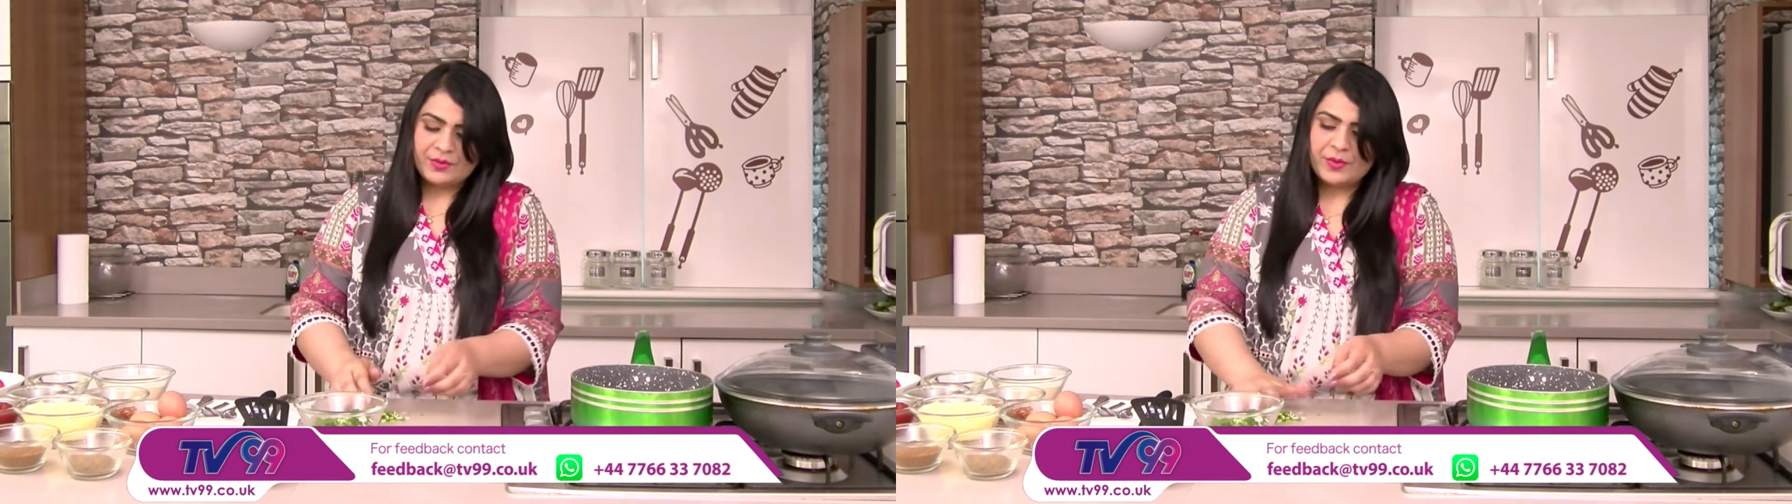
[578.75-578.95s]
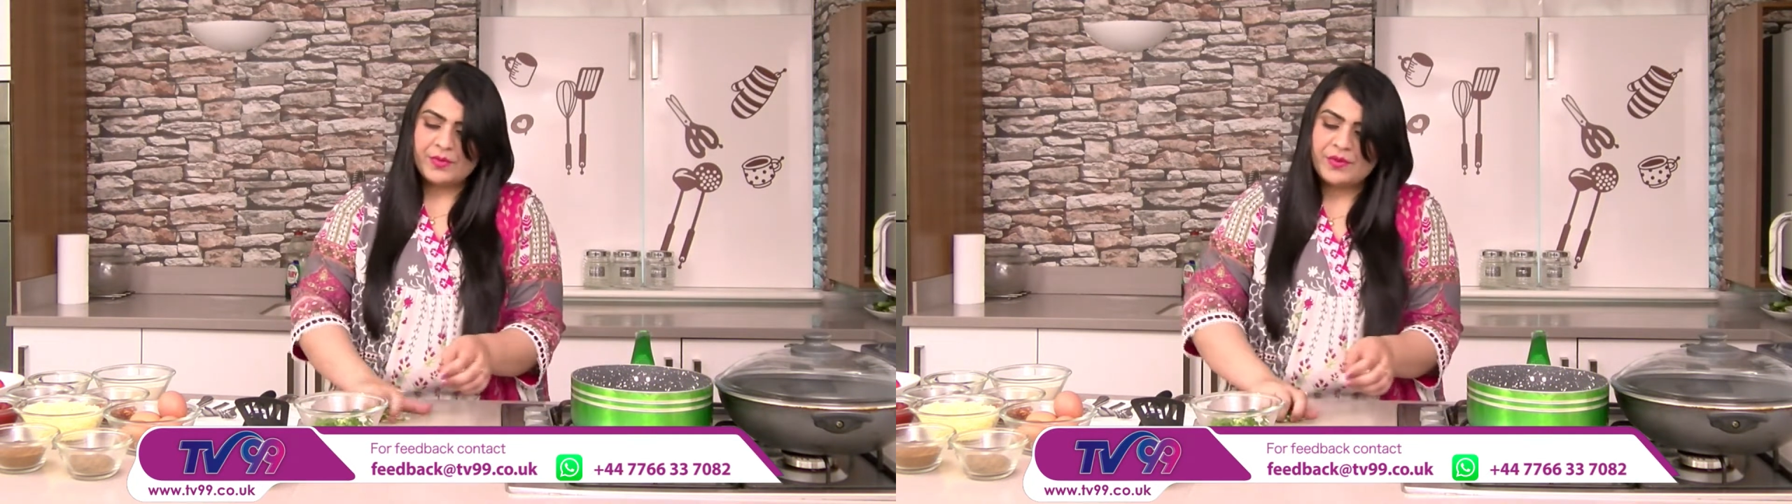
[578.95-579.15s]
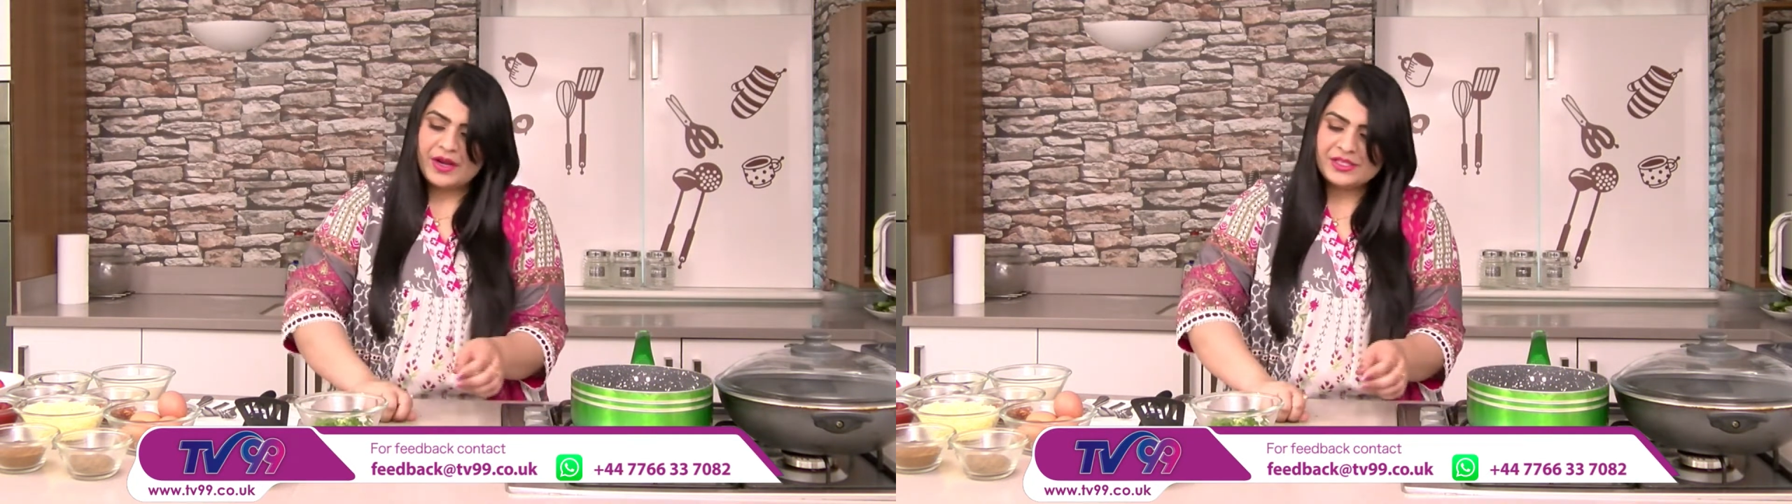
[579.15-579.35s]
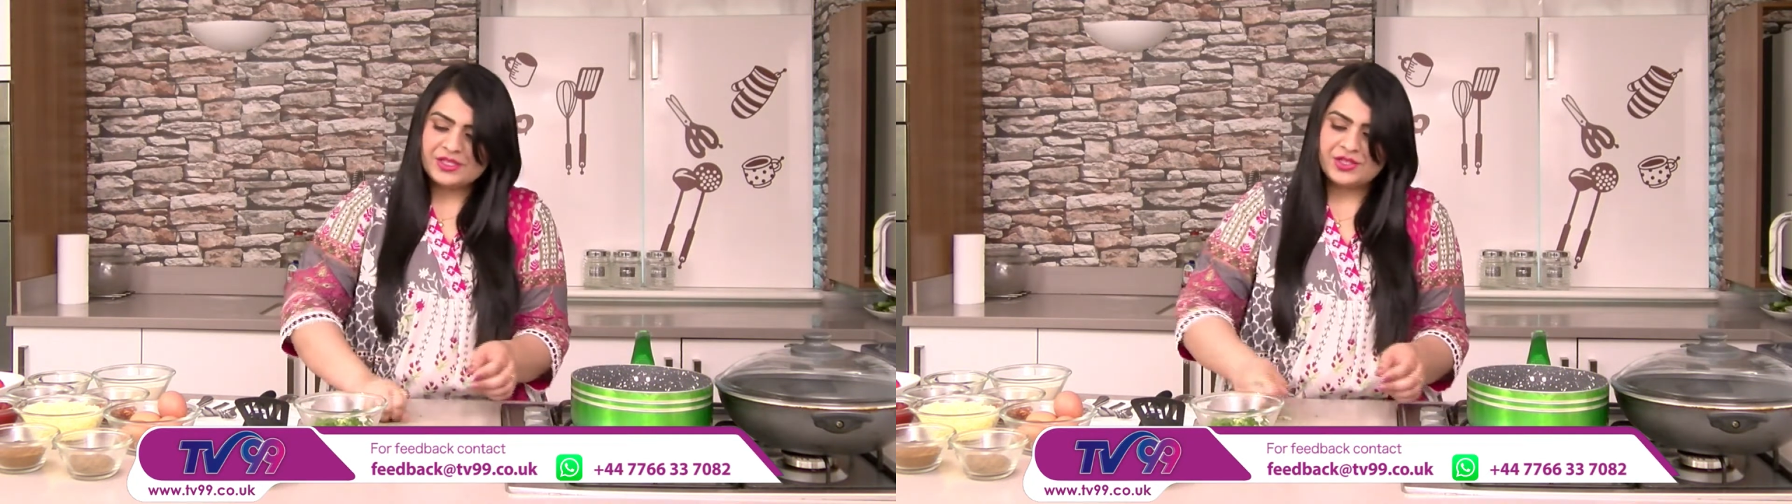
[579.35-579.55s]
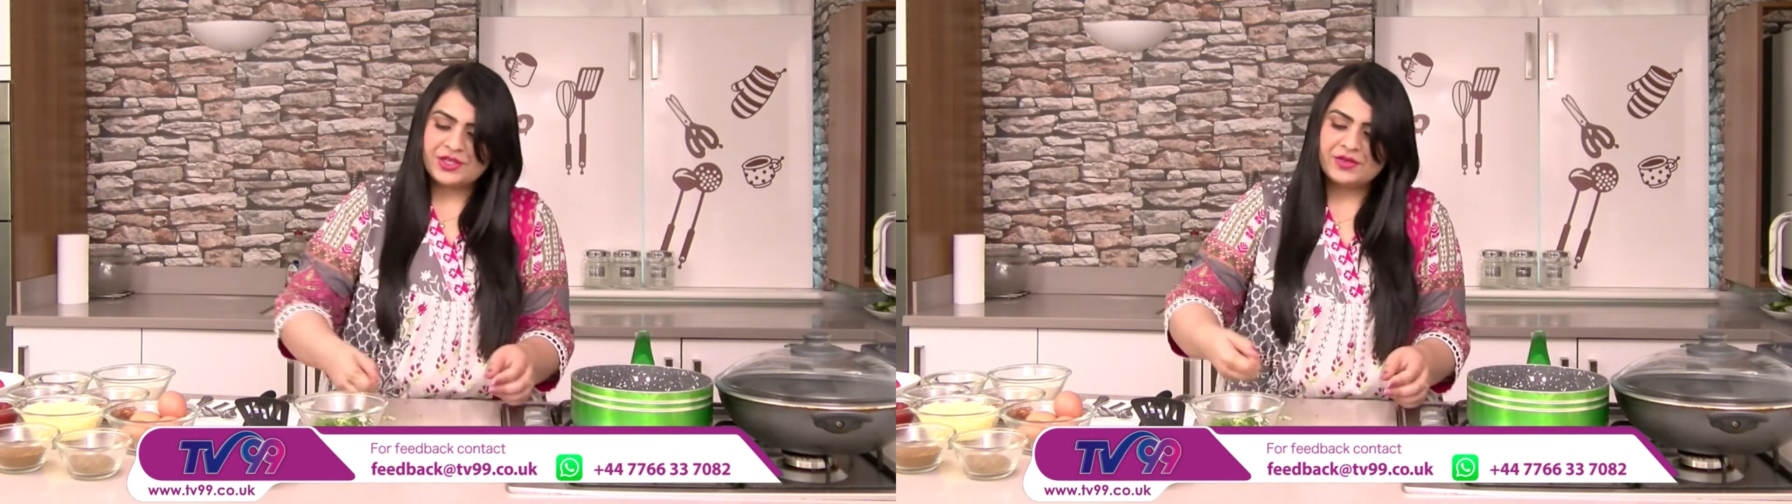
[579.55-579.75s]

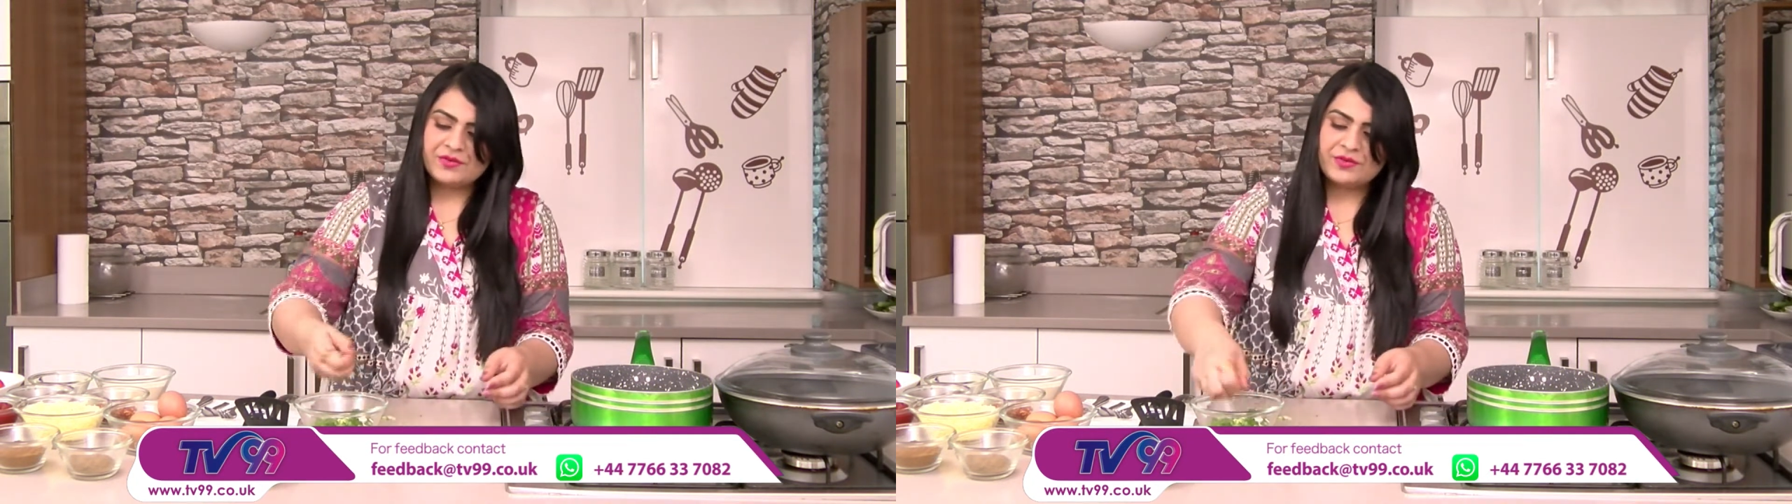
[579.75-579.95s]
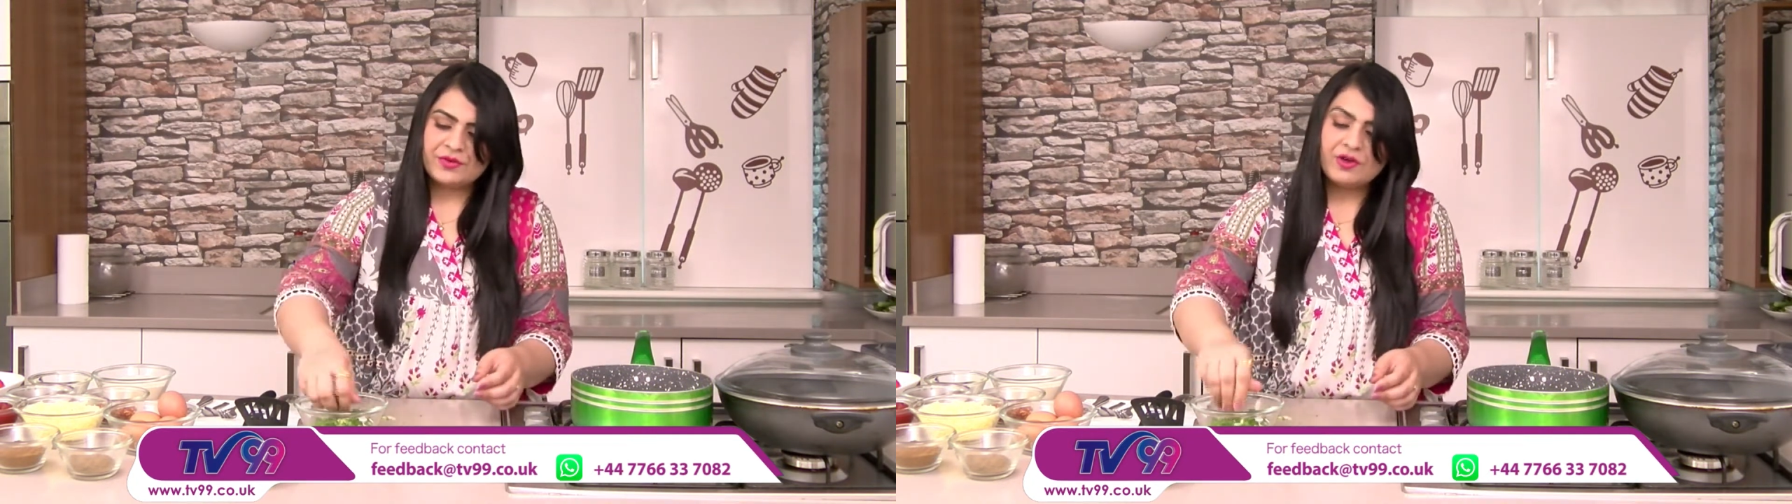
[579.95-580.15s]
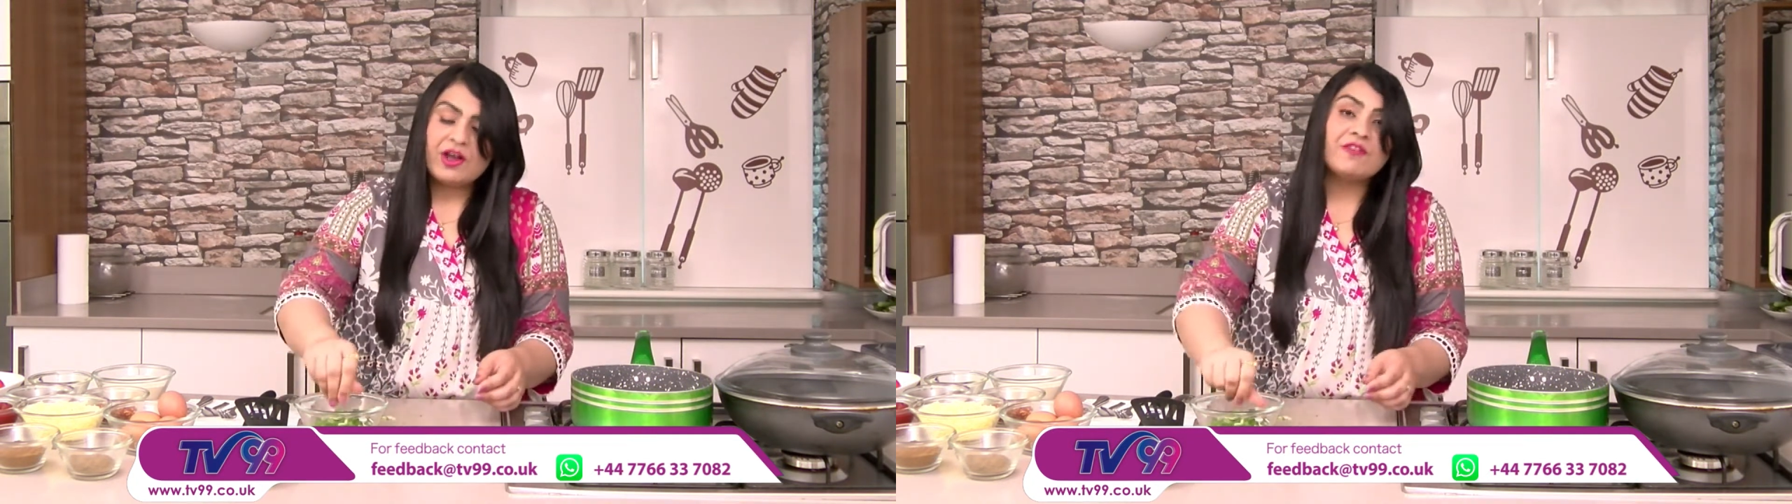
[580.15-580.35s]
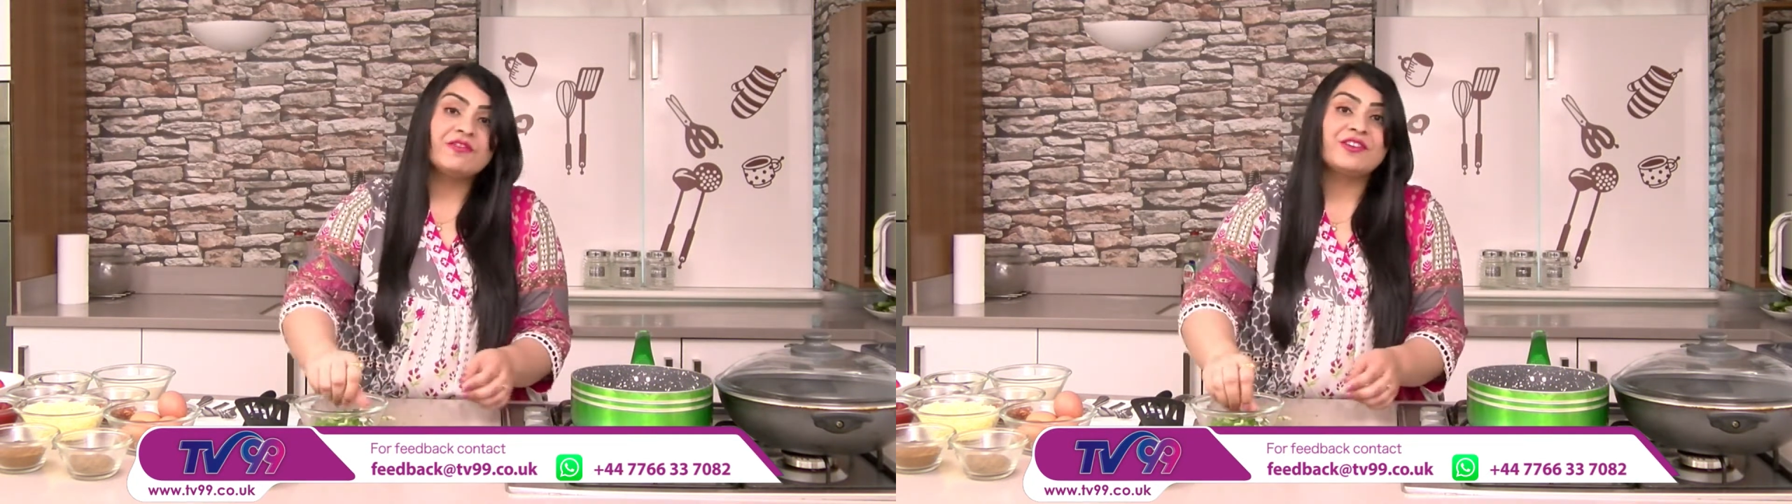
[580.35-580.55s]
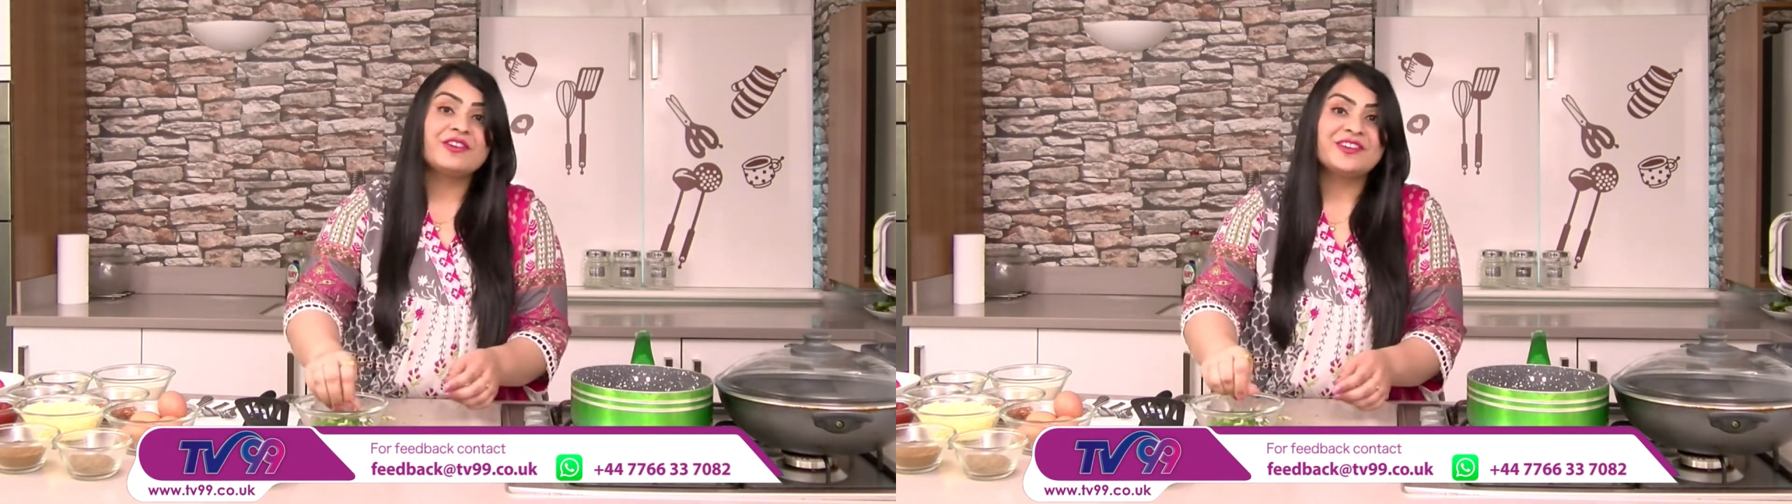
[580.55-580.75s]
preparation for
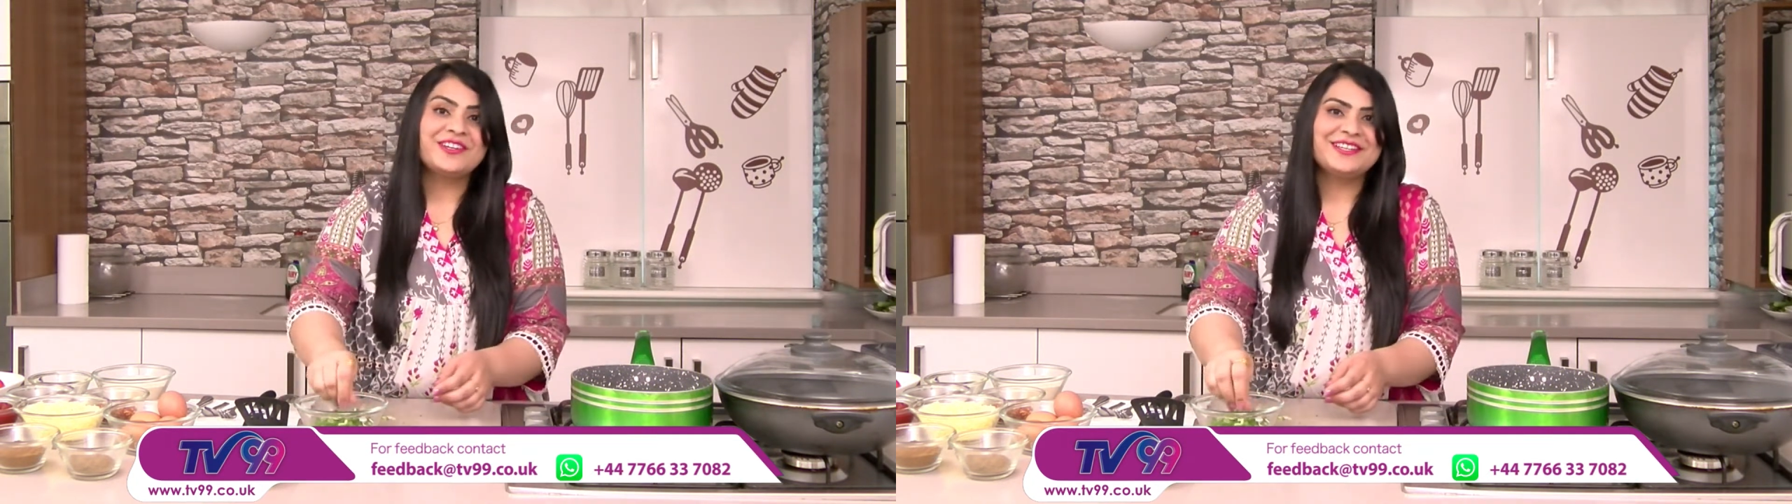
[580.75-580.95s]
our